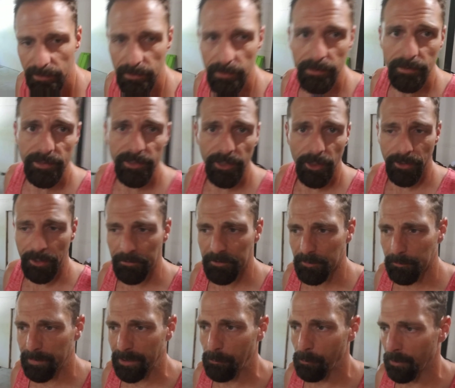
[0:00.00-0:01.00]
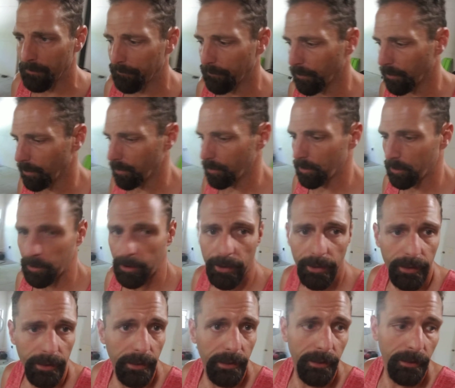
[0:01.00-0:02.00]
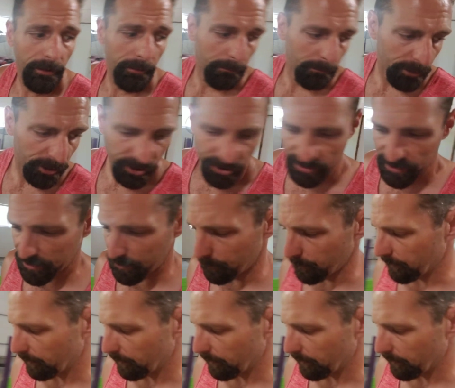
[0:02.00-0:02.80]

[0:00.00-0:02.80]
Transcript: So that was a big one for her, but she's doing